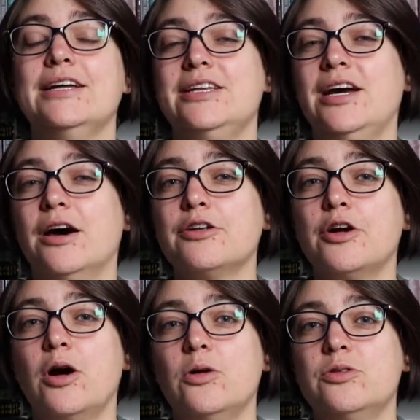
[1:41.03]
the other
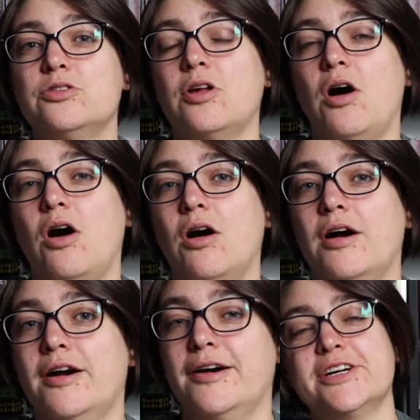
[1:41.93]
hosts
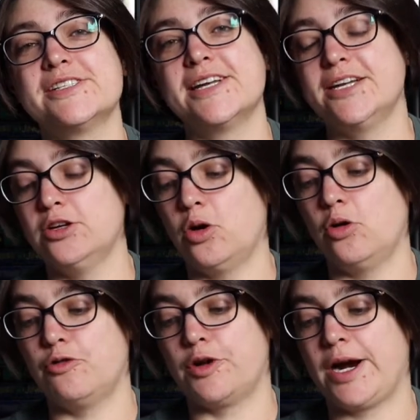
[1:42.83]
are Kristen
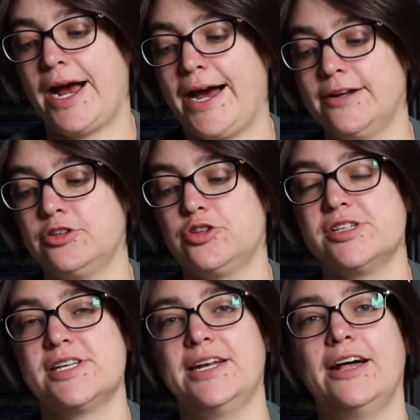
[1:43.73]
over at
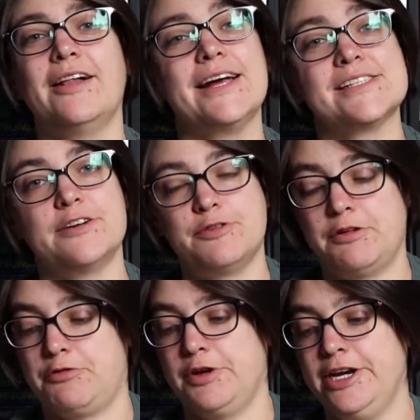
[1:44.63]
Kristen L.
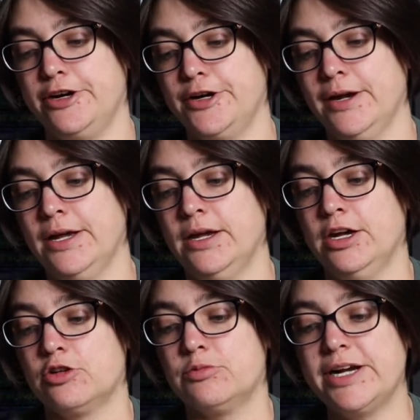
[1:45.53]
SFF Reader,
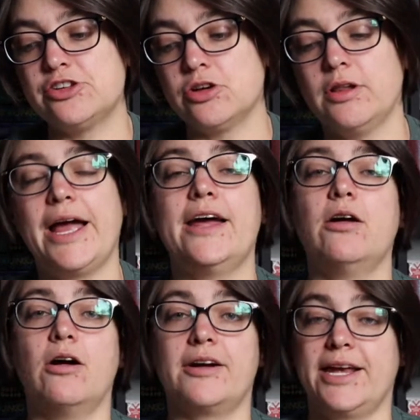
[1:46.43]
Rachel at
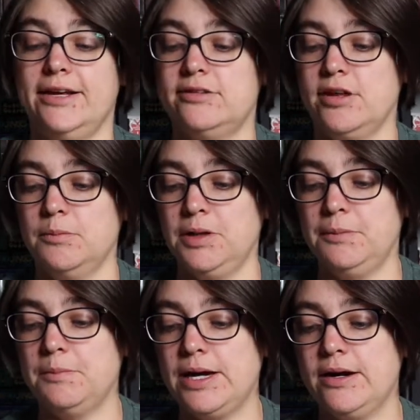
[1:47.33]
RK
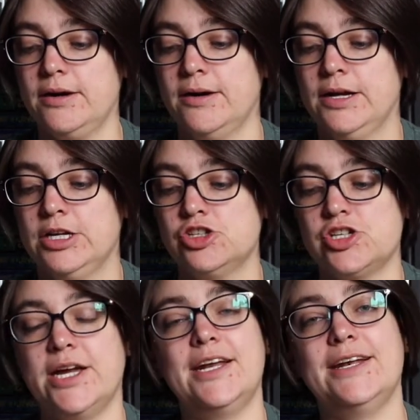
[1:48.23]
Stumbling Bear,
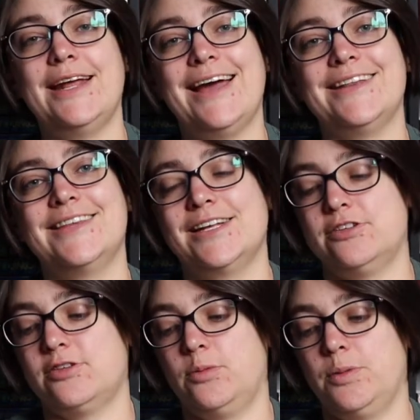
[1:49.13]
Shannon at That's
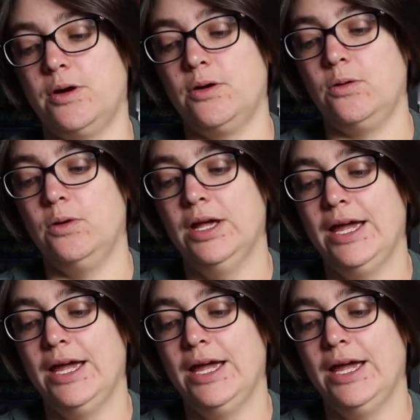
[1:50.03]
So Poe,